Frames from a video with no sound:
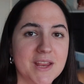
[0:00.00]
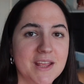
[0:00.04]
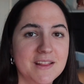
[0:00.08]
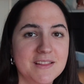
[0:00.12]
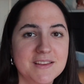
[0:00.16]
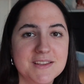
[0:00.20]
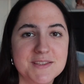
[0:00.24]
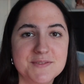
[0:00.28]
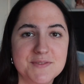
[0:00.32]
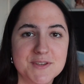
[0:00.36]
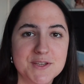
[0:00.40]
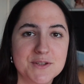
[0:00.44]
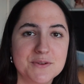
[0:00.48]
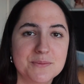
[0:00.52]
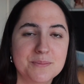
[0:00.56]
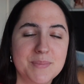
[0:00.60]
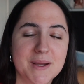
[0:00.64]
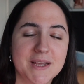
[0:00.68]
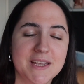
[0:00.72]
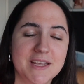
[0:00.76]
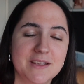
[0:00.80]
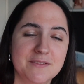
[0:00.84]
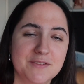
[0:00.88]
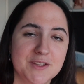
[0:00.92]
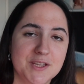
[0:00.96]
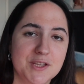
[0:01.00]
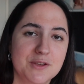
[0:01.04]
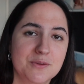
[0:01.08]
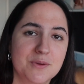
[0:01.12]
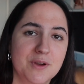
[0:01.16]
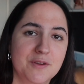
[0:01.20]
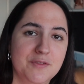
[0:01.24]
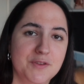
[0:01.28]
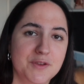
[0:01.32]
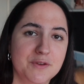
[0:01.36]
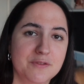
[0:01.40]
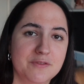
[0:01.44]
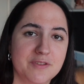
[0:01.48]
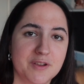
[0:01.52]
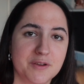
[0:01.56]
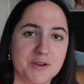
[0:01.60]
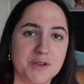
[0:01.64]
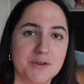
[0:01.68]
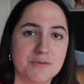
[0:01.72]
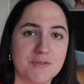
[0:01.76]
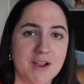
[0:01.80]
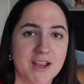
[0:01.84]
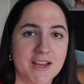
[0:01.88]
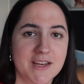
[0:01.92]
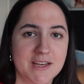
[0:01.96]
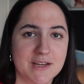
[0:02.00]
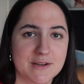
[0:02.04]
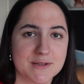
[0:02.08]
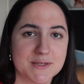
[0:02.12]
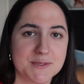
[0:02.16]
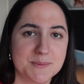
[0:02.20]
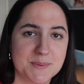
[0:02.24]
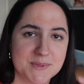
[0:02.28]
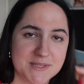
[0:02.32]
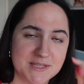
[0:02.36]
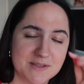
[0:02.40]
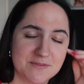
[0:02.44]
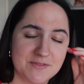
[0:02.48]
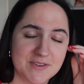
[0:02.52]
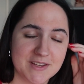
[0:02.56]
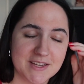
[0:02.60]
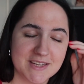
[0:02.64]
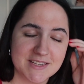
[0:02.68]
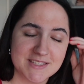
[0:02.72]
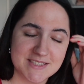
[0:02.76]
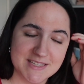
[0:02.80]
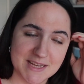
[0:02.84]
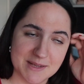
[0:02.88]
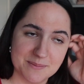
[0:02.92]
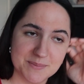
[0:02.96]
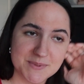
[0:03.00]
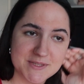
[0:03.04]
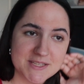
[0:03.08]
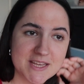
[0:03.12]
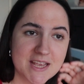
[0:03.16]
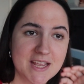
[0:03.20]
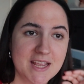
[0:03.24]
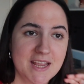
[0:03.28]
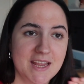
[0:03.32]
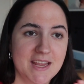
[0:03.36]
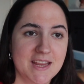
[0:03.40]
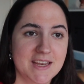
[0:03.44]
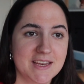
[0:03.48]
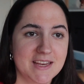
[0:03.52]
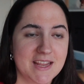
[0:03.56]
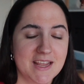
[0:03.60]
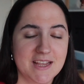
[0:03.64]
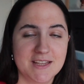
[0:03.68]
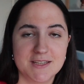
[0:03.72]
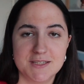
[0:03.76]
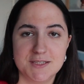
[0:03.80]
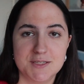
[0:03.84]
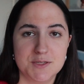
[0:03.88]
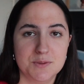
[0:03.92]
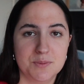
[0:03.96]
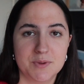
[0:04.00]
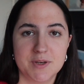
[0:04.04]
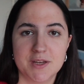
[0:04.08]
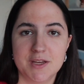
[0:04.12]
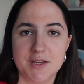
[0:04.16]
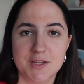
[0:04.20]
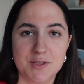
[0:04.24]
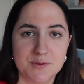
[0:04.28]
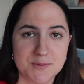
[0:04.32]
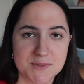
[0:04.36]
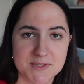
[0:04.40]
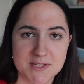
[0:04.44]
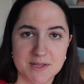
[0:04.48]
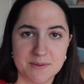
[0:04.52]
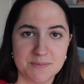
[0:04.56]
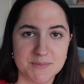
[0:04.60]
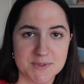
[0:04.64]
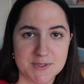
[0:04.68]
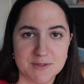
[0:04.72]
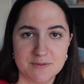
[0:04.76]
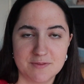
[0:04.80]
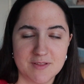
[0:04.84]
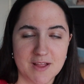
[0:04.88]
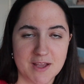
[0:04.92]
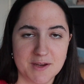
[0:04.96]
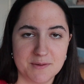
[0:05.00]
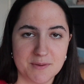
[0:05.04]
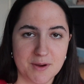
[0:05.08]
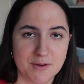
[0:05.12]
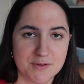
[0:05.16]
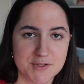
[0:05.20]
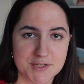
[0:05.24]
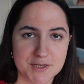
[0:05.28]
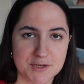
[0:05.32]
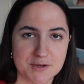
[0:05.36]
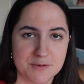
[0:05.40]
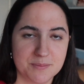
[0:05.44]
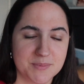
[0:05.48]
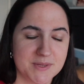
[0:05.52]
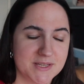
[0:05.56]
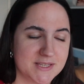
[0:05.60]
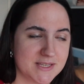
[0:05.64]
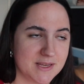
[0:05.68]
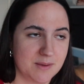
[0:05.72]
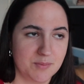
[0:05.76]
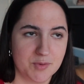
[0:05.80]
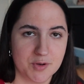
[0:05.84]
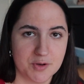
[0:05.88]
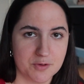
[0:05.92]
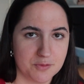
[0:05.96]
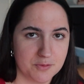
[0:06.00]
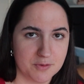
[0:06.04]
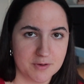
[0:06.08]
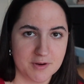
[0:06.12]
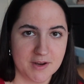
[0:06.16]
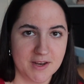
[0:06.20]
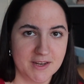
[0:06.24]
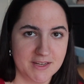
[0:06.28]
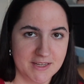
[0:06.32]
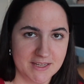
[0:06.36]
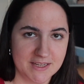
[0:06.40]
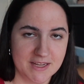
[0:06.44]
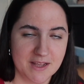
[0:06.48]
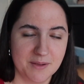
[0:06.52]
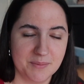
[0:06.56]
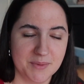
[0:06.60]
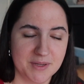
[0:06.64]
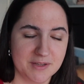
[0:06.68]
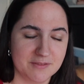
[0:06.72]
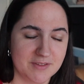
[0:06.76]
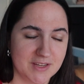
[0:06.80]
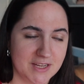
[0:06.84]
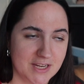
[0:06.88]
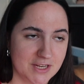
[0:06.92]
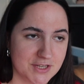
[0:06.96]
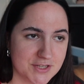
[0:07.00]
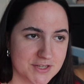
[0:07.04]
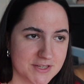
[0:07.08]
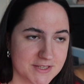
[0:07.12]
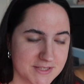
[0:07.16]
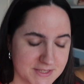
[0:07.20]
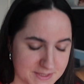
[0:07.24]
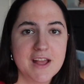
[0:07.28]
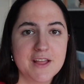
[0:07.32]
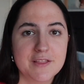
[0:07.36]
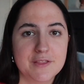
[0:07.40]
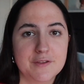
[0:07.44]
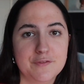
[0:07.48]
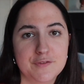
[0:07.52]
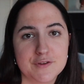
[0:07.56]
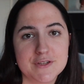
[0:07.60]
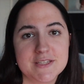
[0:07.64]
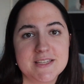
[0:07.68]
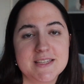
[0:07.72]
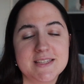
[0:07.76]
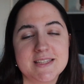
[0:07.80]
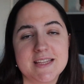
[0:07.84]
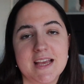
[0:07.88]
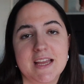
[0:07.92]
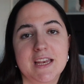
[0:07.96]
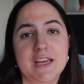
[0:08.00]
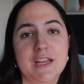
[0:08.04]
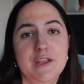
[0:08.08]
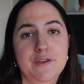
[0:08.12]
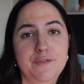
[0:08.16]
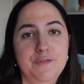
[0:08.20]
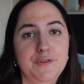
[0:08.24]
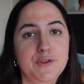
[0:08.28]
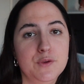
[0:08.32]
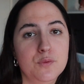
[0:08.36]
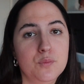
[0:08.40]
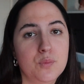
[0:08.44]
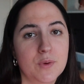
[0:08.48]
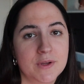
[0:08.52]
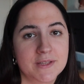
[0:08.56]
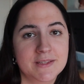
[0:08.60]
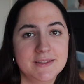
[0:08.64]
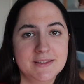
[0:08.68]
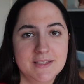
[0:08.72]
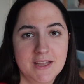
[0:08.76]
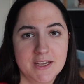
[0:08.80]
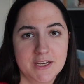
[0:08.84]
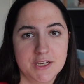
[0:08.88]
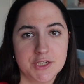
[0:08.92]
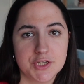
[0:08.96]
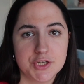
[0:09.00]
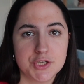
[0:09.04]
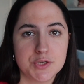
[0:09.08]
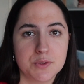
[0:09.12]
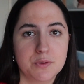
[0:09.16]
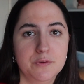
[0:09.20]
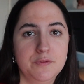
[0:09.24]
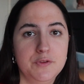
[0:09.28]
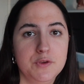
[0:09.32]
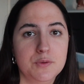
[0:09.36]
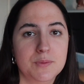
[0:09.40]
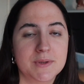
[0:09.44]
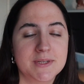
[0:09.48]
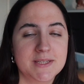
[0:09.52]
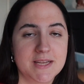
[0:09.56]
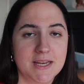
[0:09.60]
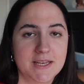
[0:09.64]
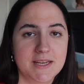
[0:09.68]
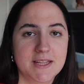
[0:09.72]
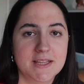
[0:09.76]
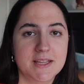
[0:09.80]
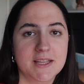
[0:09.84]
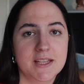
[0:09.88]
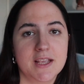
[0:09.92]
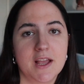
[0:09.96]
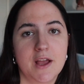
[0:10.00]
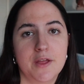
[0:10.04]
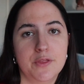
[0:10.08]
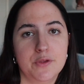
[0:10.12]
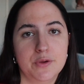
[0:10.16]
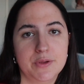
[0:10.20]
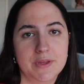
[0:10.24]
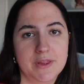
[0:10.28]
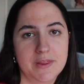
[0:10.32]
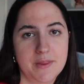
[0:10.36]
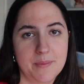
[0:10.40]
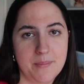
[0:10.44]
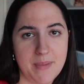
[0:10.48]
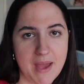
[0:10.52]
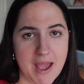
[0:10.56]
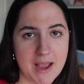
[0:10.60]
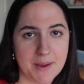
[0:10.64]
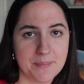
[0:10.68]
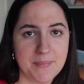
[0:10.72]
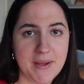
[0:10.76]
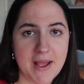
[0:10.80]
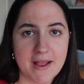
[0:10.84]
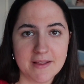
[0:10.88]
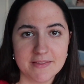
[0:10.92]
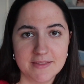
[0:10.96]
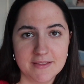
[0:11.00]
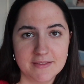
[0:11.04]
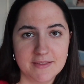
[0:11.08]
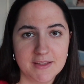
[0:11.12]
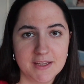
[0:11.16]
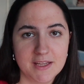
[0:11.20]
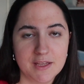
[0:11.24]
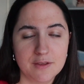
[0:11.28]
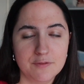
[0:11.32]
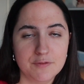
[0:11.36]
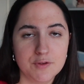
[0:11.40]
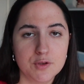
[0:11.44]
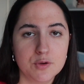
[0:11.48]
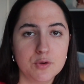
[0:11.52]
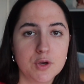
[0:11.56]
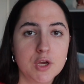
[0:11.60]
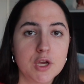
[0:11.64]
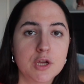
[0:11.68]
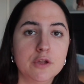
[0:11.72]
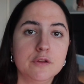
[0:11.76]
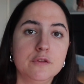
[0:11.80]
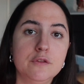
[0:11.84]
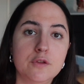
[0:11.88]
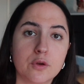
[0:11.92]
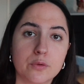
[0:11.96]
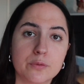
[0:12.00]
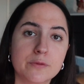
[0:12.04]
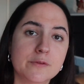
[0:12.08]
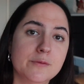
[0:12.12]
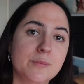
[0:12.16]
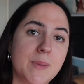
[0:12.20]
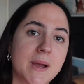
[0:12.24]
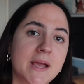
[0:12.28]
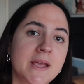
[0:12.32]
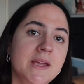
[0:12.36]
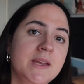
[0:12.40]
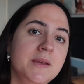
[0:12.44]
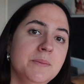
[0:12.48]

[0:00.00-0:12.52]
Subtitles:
end this video by giving you a few very Ryanair specific tips in case you wanna use them to fly around Europe this summer or any coming vacations. The first is that if you want luggage, so if you want anything other than the backpack that they give you, don't buy it